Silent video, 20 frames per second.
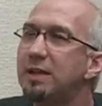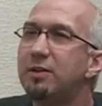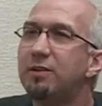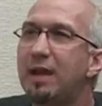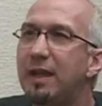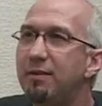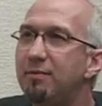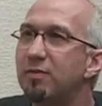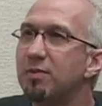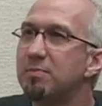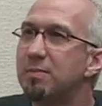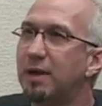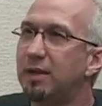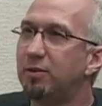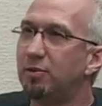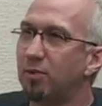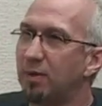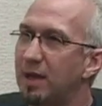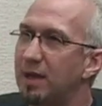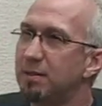came from my
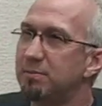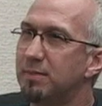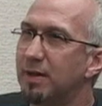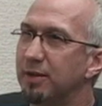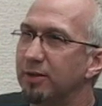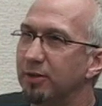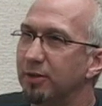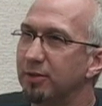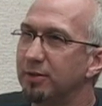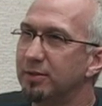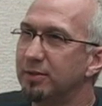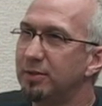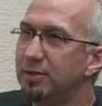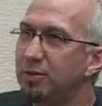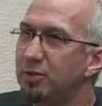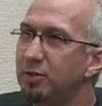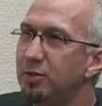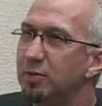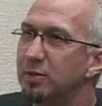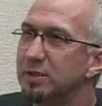grandmother,
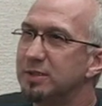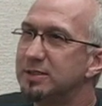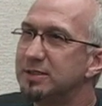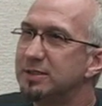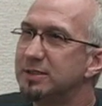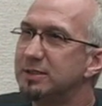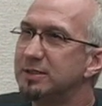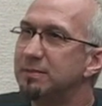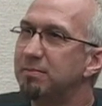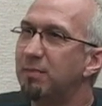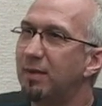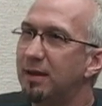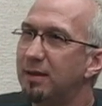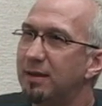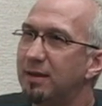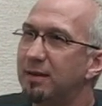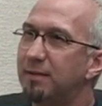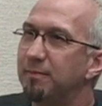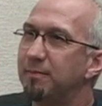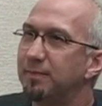who was
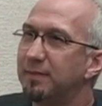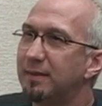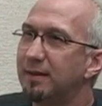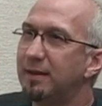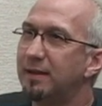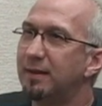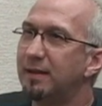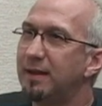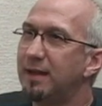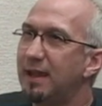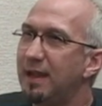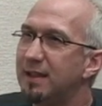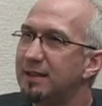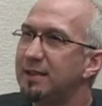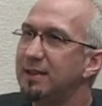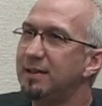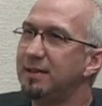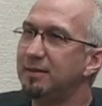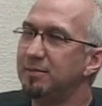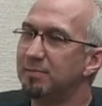um, uh,
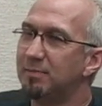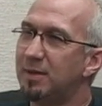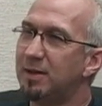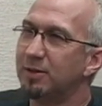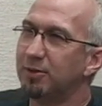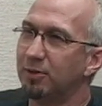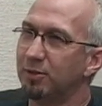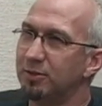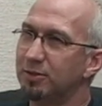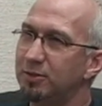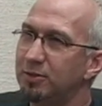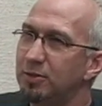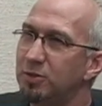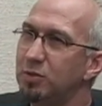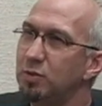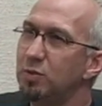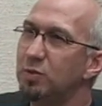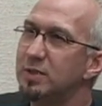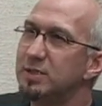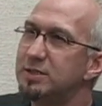Mungle,
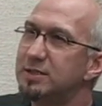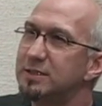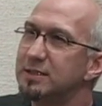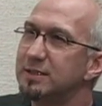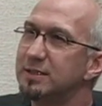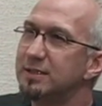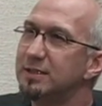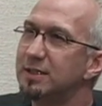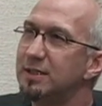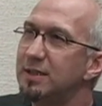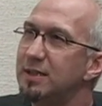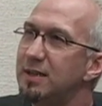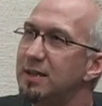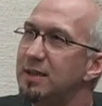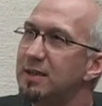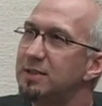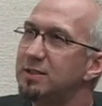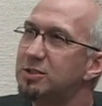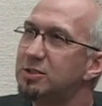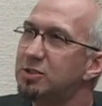who was
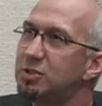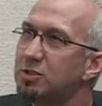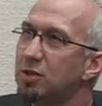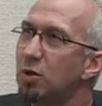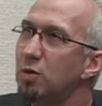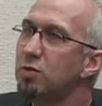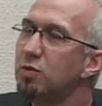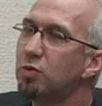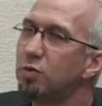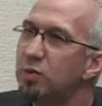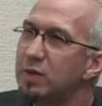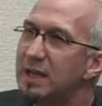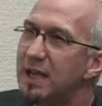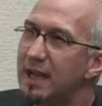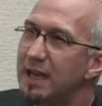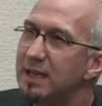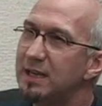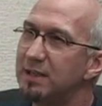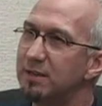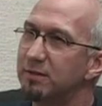so
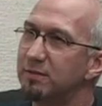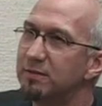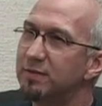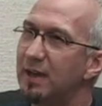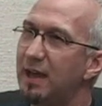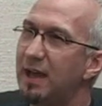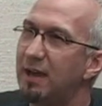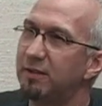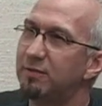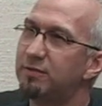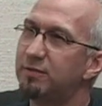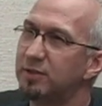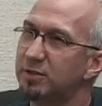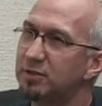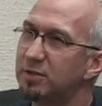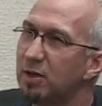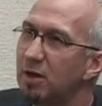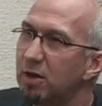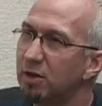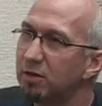creative at
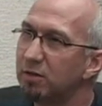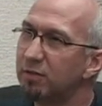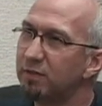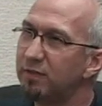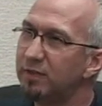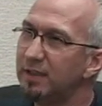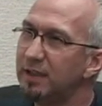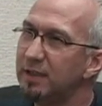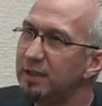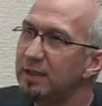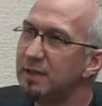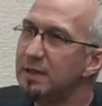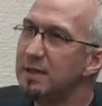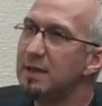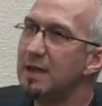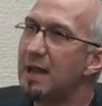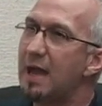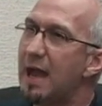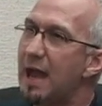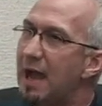photography,
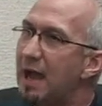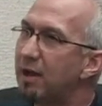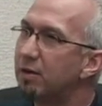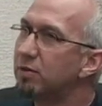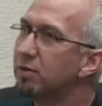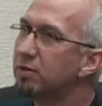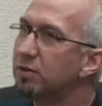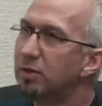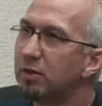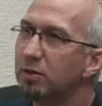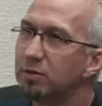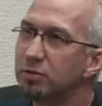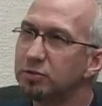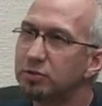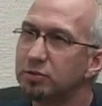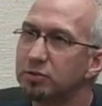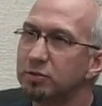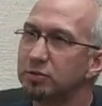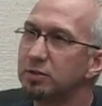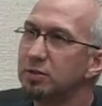
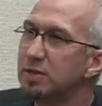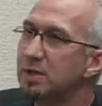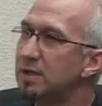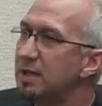agriculture,